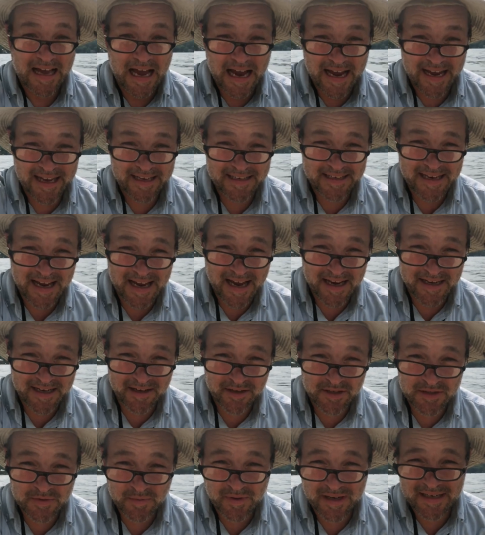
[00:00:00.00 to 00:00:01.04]
Hi, good out here.
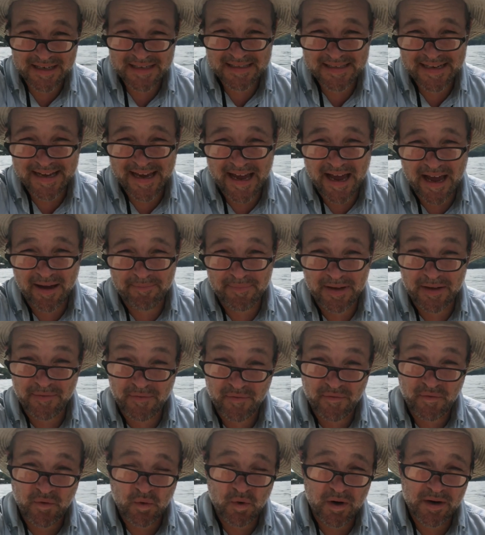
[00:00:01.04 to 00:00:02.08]
Just wanted to say a happy
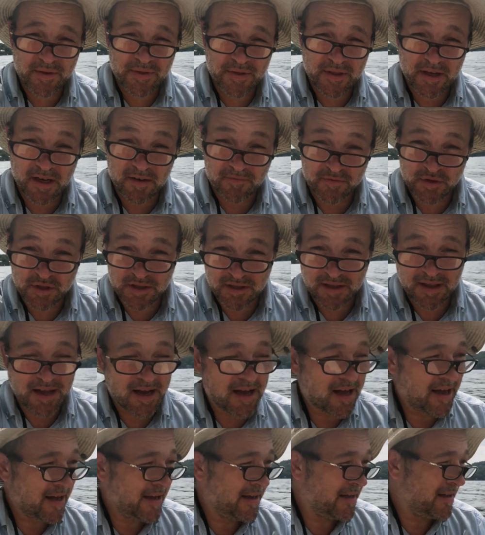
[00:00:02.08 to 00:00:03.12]
fourth of
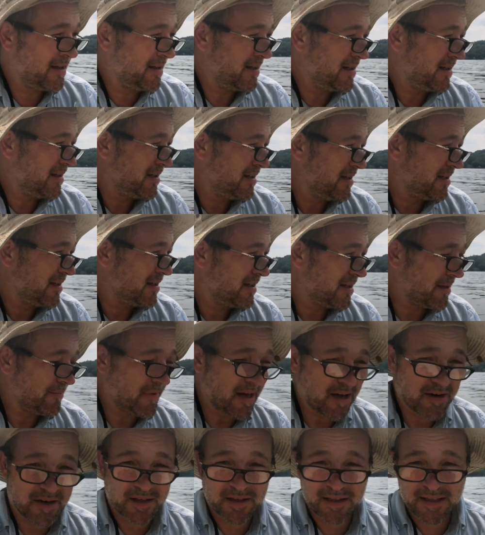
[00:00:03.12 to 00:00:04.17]
July. I'm
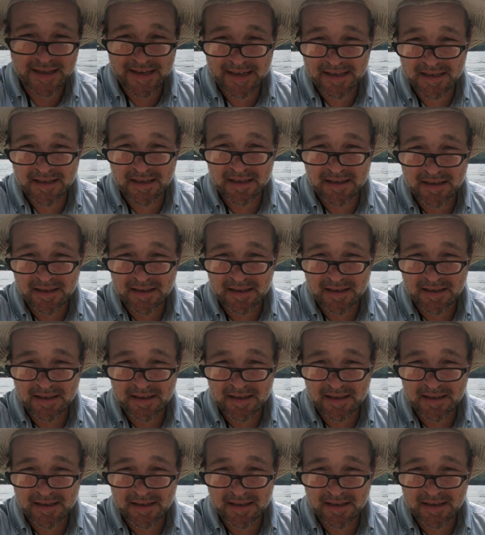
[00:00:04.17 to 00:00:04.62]
out on Lake